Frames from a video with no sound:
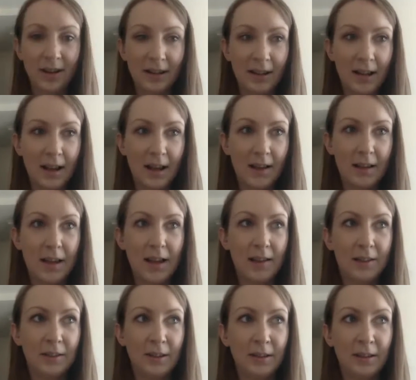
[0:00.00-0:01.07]
Uh, I
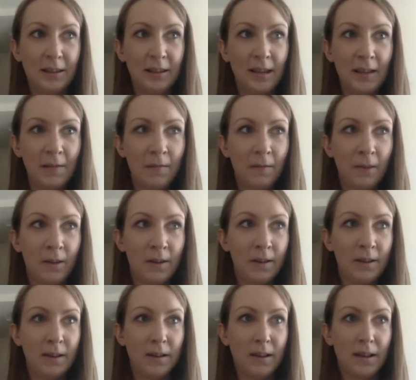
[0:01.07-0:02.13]
started
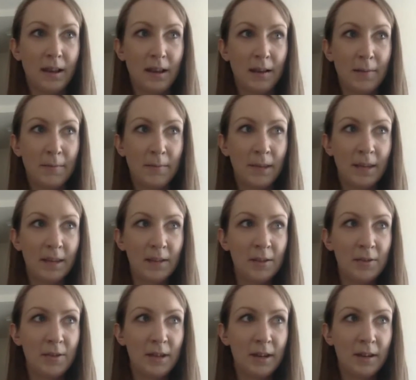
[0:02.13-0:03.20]
Thinkful um, in the new
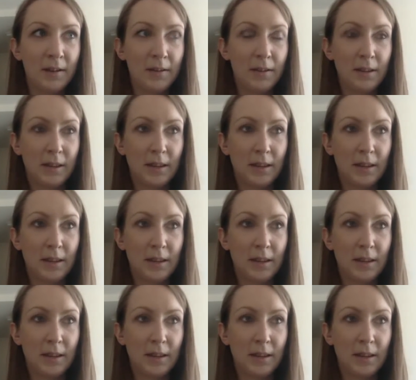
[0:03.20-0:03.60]
year. I think it